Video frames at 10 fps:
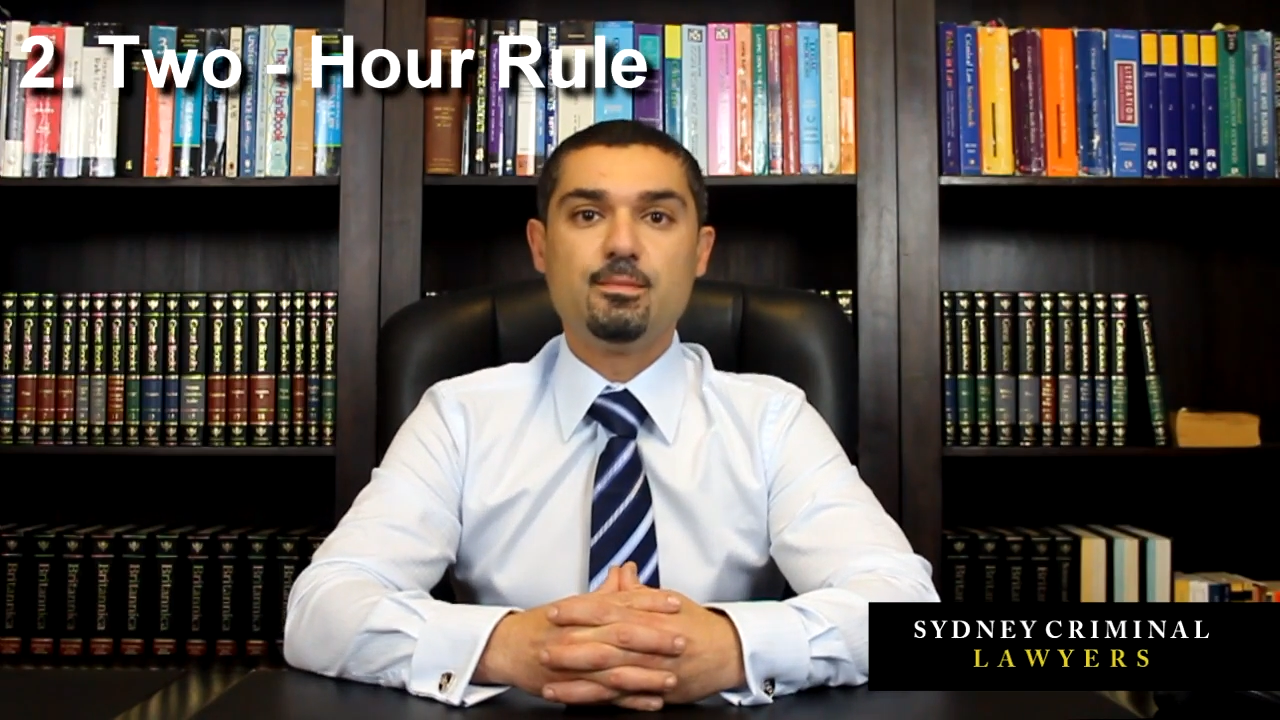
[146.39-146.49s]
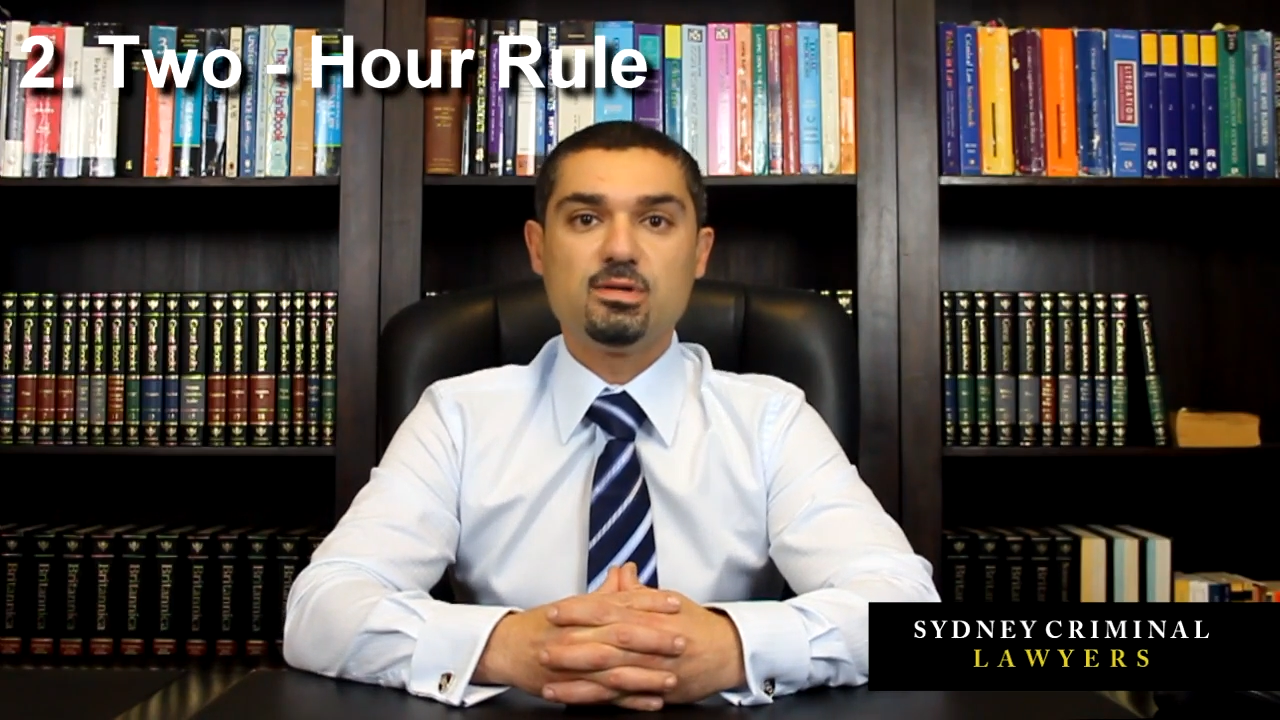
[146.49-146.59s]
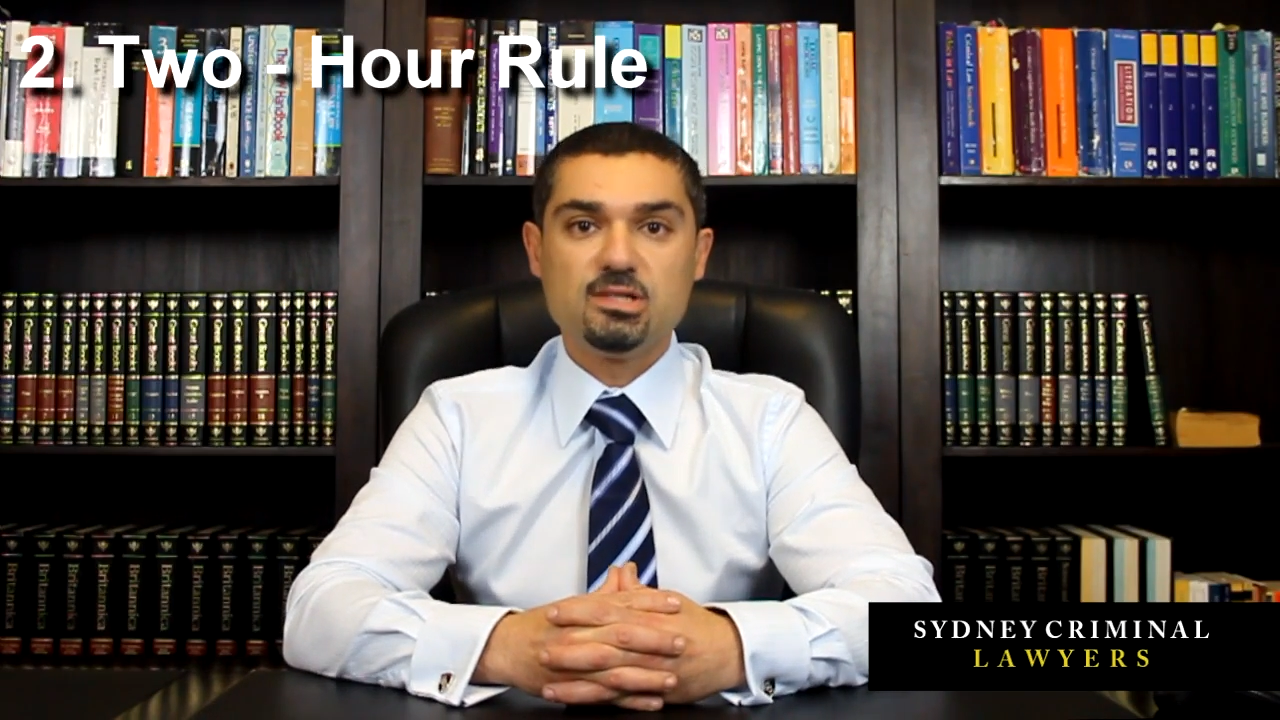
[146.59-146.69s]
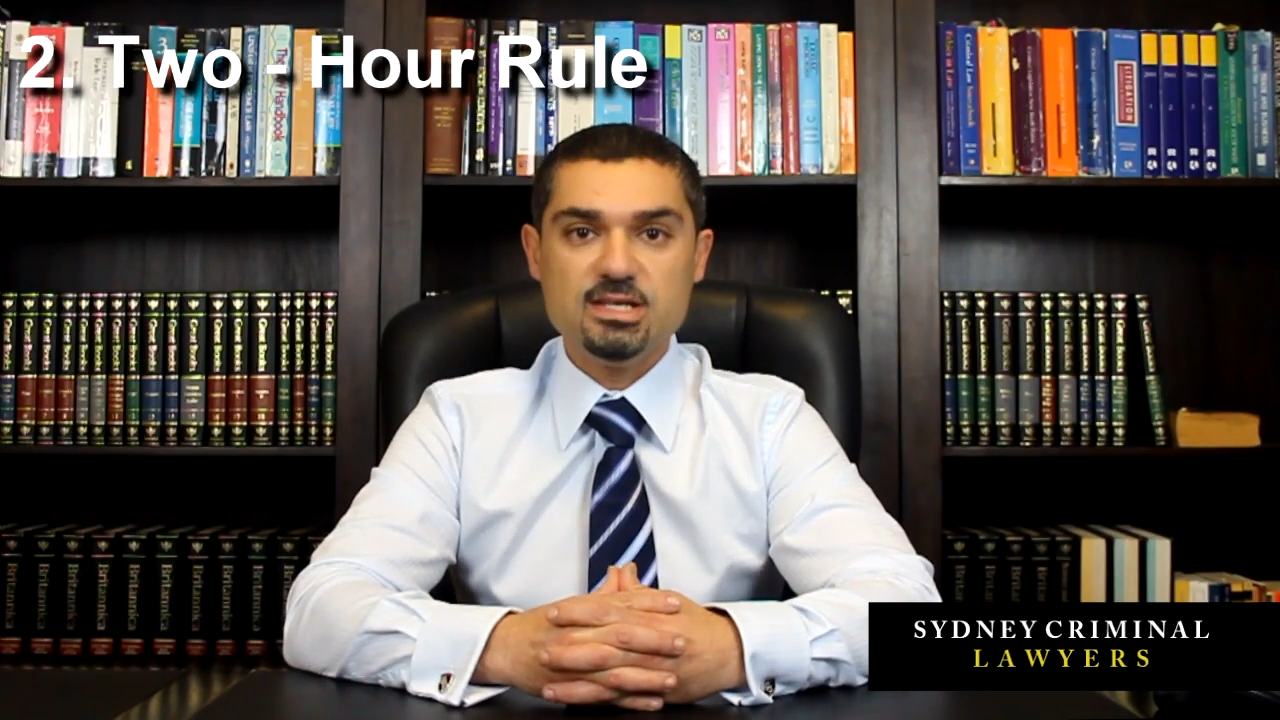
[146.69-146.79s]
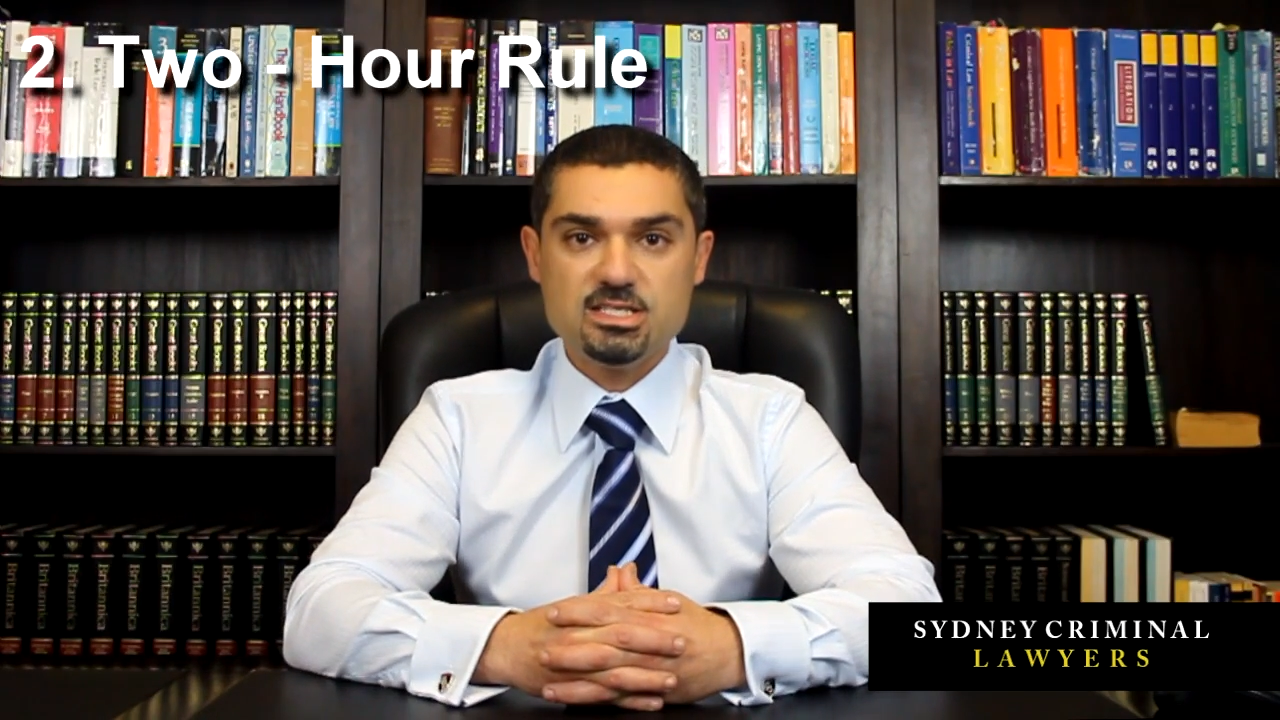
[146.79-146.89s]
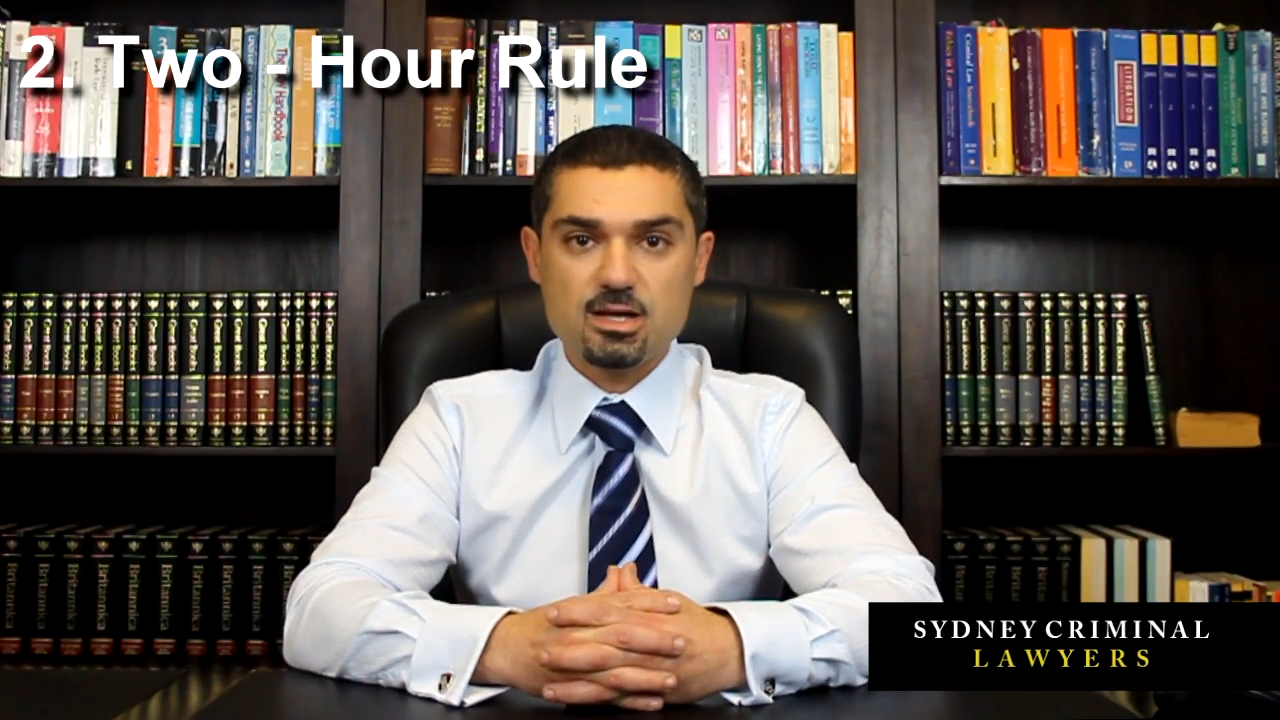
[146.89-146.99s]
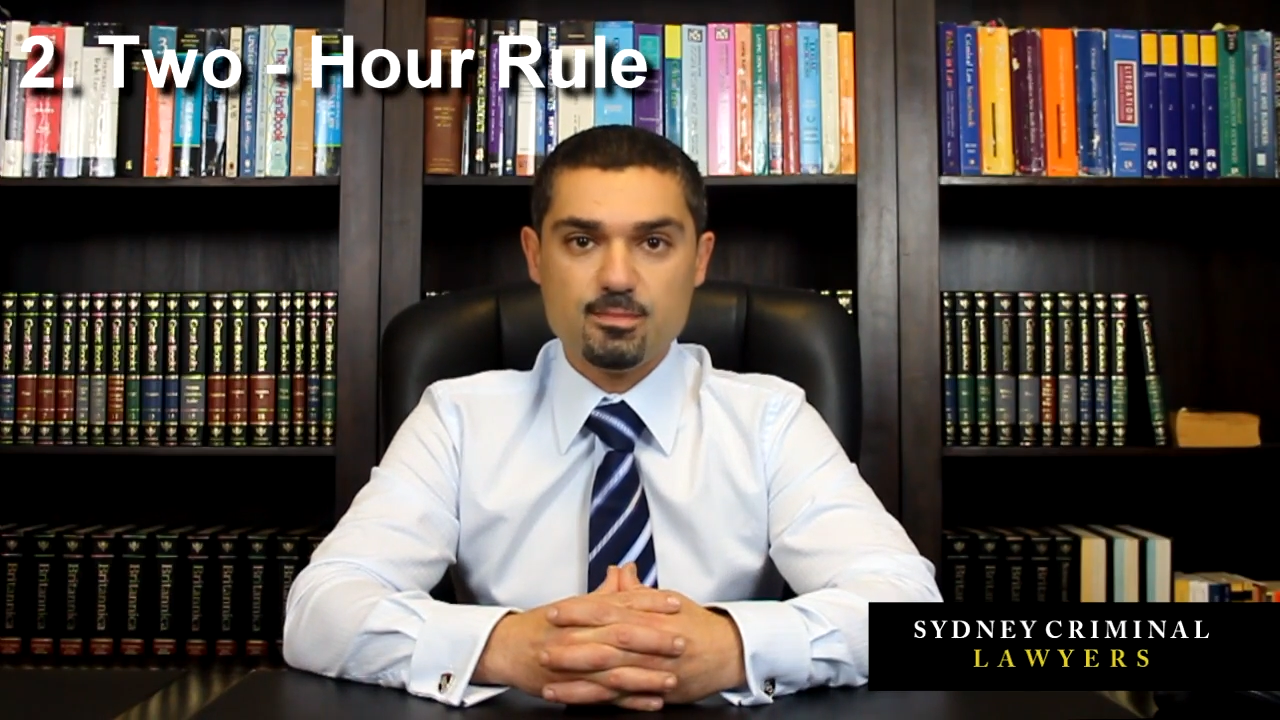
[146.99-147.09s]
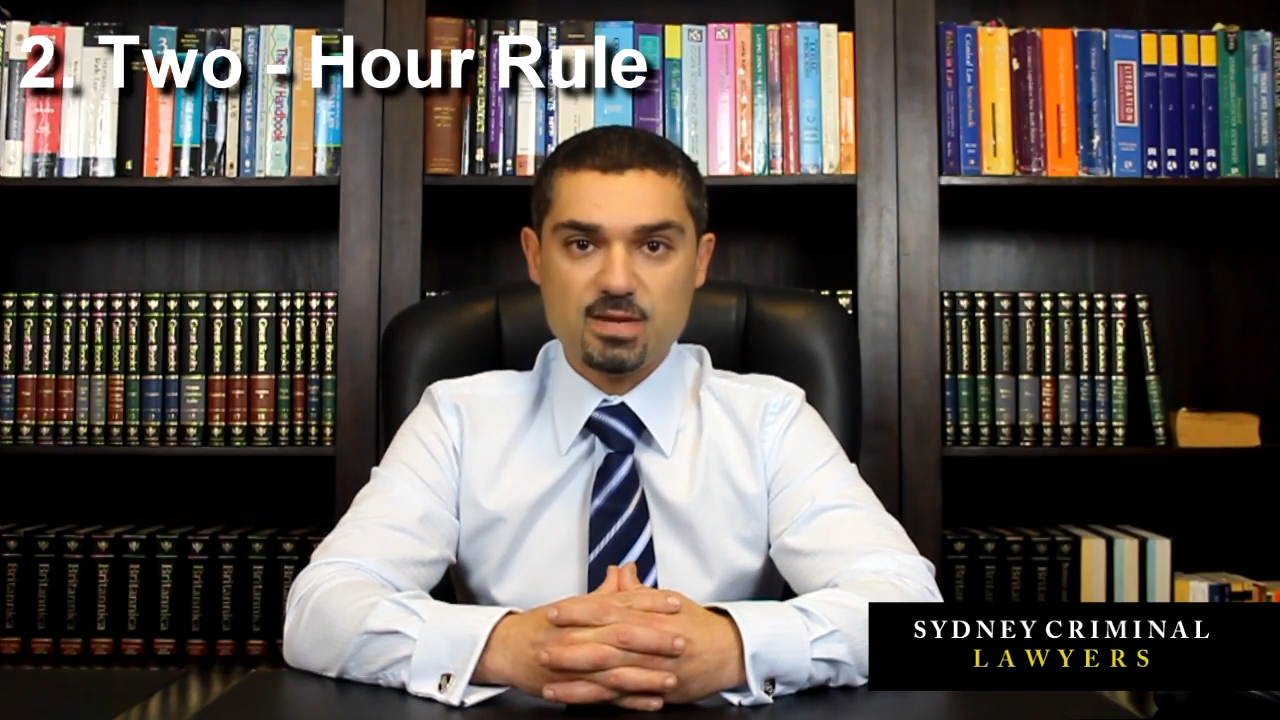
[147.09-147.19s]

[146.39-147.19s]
police